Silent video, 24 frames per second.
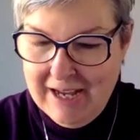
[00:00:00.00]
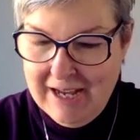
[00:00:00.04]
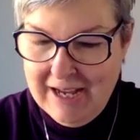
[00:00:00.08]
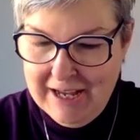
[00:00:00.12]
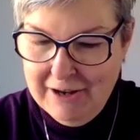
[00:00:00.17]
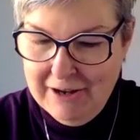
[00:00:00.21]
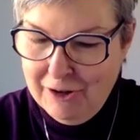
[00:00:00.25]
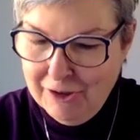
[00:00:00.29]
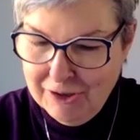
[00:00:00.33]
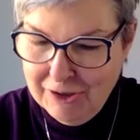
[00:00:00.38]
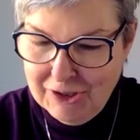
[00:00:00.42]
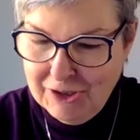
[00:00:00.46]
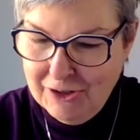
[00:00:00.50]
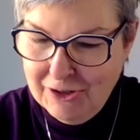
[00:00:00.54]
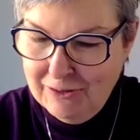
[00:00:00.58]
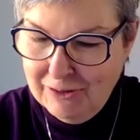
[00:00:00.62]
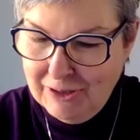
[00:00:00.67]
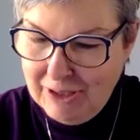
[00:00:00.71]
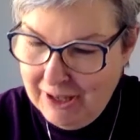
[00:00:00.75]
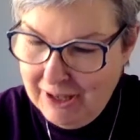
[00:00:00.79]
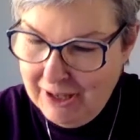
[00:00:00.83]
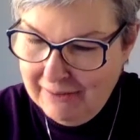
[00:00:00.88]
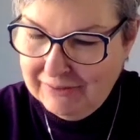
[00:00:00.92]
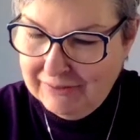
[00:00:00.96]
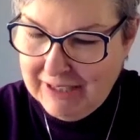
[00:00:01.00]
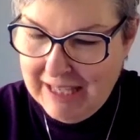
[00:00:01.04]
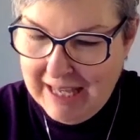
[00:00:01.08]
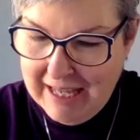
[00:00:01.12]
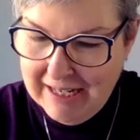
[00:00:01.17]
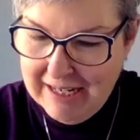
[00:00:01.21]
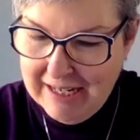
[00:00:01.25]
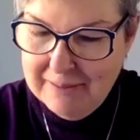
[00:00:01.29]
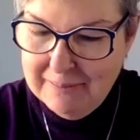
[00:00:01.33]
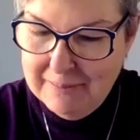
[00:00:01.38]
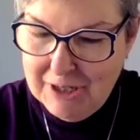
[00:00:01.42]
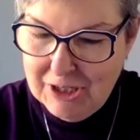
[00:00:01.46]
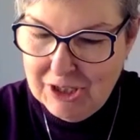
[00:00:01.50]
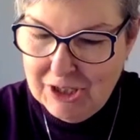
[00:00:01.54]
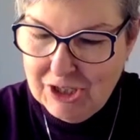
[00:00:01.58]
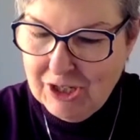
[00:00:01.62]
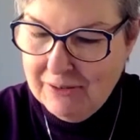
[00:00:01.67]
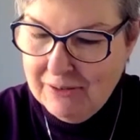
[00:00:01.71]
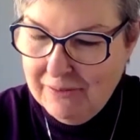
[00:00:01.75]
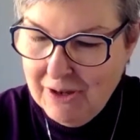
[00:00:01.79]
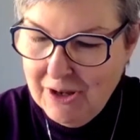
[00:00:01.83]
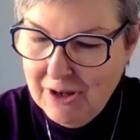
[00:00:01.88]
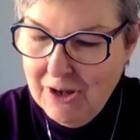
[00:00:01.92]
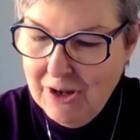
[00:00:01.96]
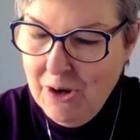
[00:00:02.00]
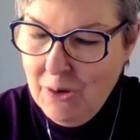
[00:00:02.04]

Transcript: I also love that image of